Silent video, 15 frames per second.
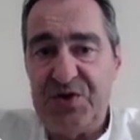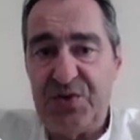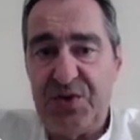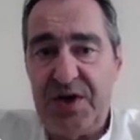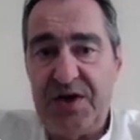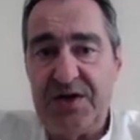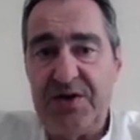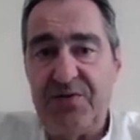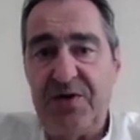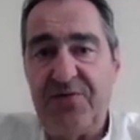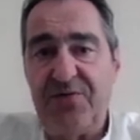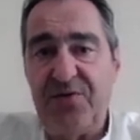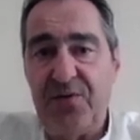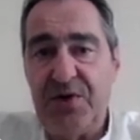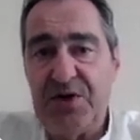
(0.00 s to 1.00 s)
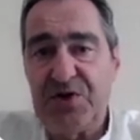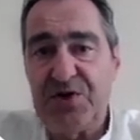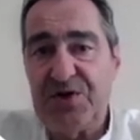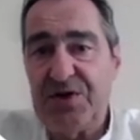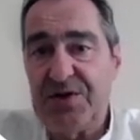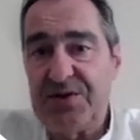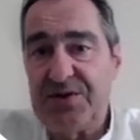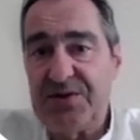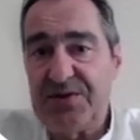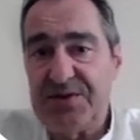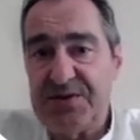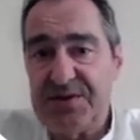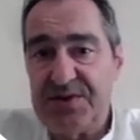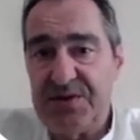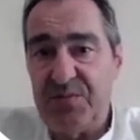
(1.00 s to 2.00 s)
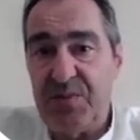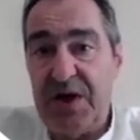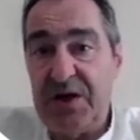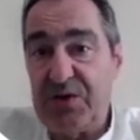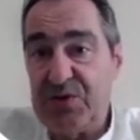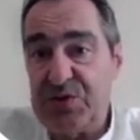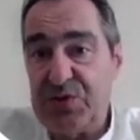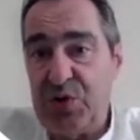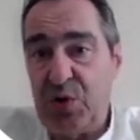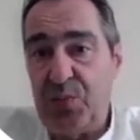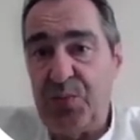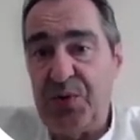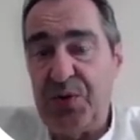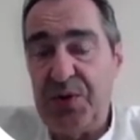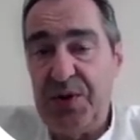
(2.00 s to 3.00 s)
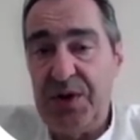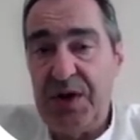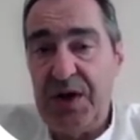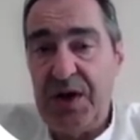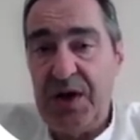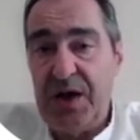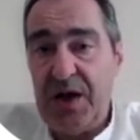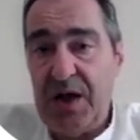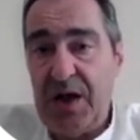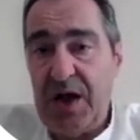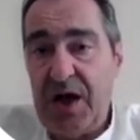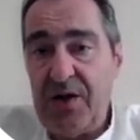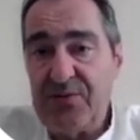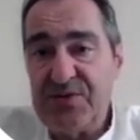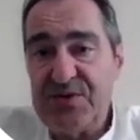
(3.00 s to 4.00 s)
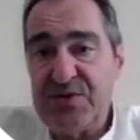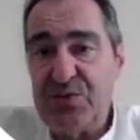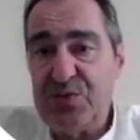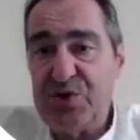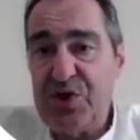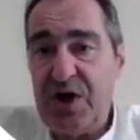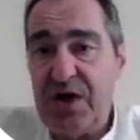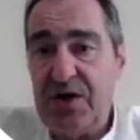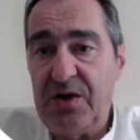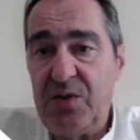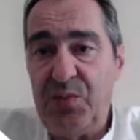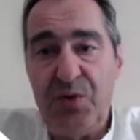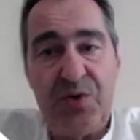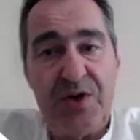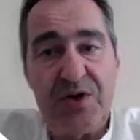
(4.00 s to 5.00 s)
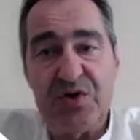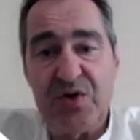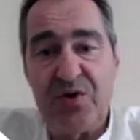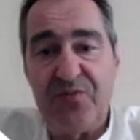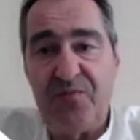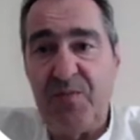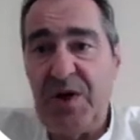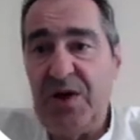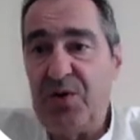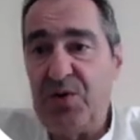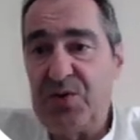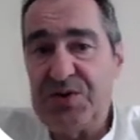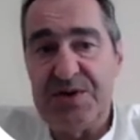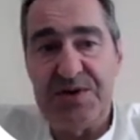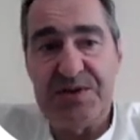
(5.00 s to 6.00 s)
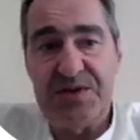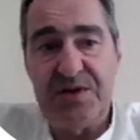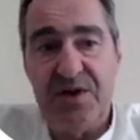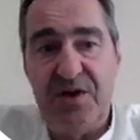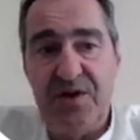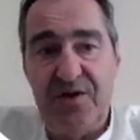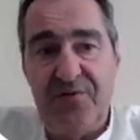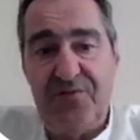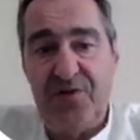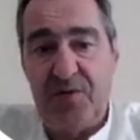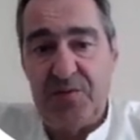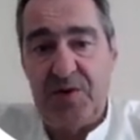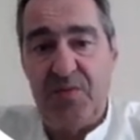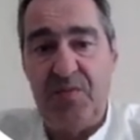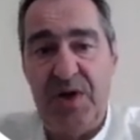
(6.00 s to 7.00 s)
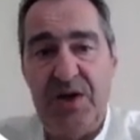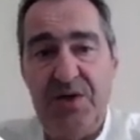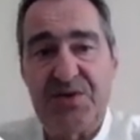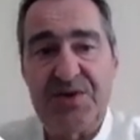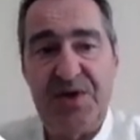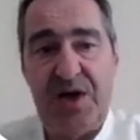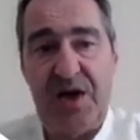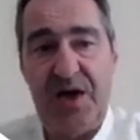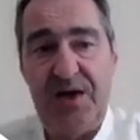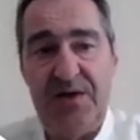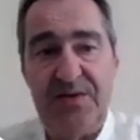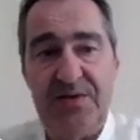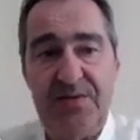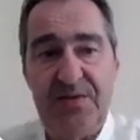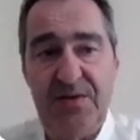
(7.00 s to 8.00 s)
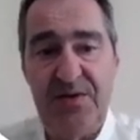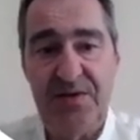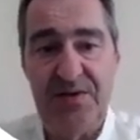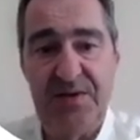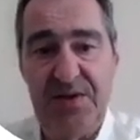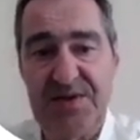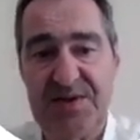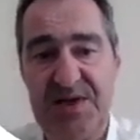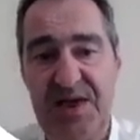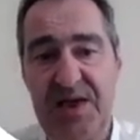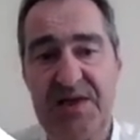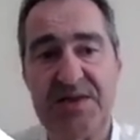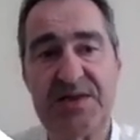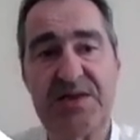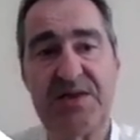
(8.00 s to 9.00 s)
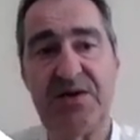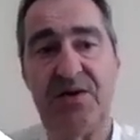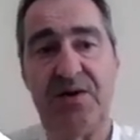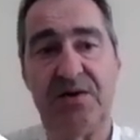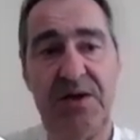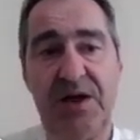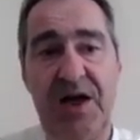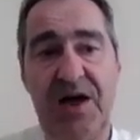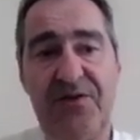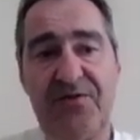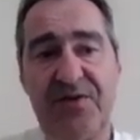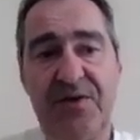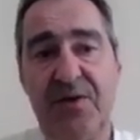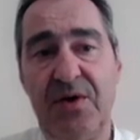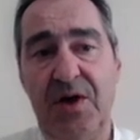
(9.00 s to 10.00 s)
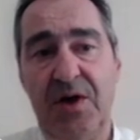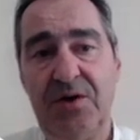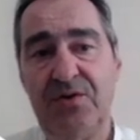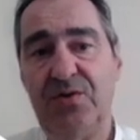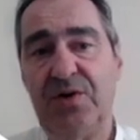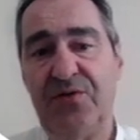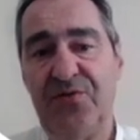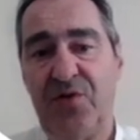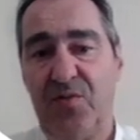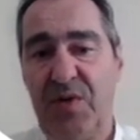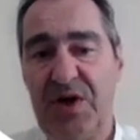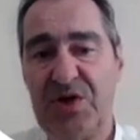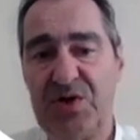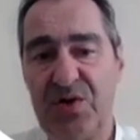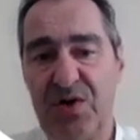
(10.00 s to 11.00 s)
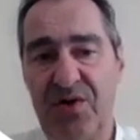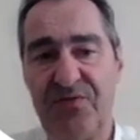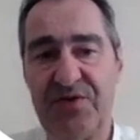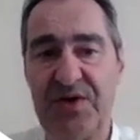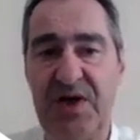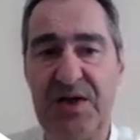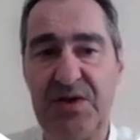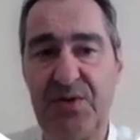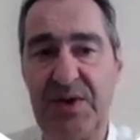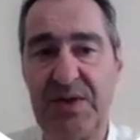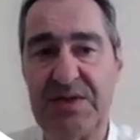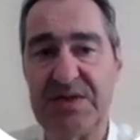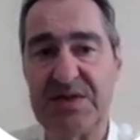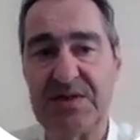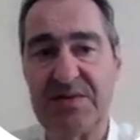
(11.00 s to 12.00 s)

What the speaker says: under a fluorescence microscope allows to check the progression of meiosis from the meiocyte, the cells on the left, to the formation of tetrads.